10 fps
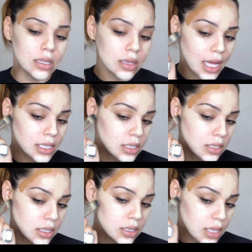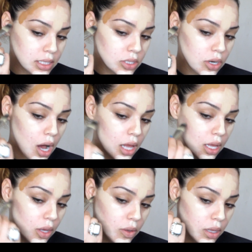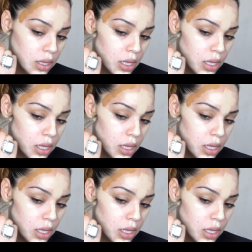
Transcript: That's your hollow.